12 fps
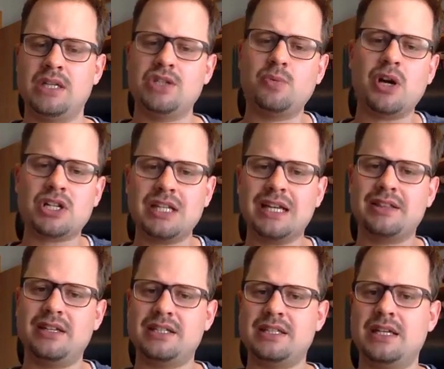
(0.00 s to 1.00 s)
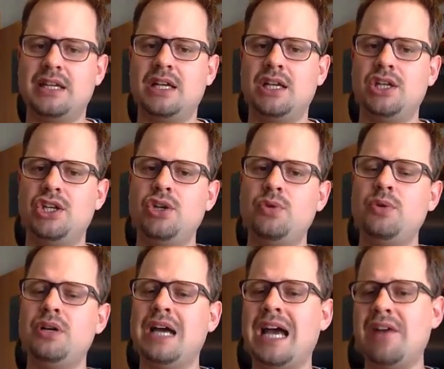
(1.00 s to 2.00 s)
So it works like this.
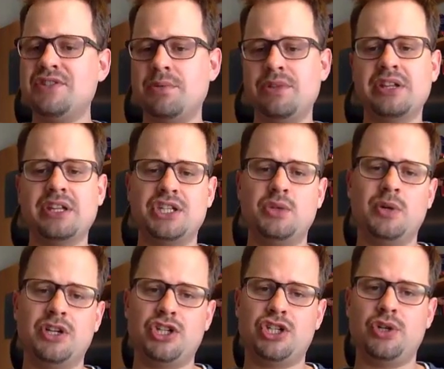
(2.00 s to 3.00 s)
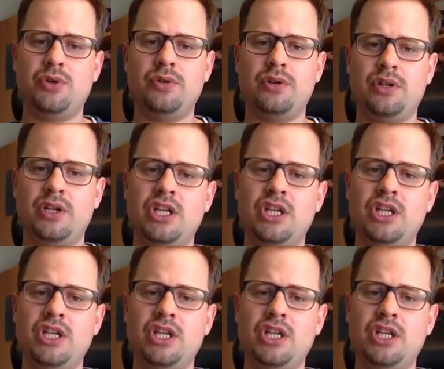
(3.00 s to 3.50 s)
You have something that you want to show.